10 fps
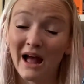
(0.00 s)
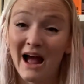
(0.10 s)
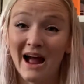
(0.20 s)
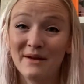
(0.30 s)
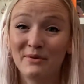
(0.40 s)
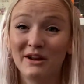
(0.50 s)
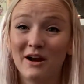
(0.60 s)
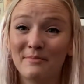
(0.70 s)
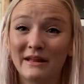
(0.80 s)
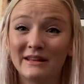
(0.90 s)
I put it
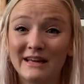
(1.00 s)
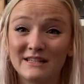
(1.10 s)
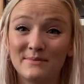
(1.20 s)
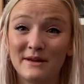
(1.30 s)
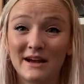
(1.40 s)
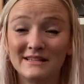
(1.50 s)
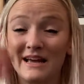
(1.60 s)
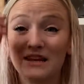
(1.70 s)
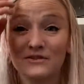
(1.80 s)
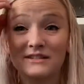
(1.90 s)
on my list because I
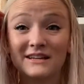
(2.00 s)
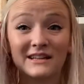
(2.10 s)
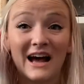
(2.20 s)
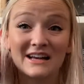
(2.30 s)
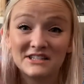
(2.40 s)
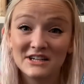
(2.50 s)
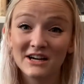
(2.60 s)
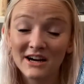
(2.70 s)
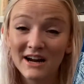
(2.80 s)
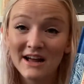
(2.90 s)
used it last
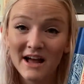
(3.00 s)
year,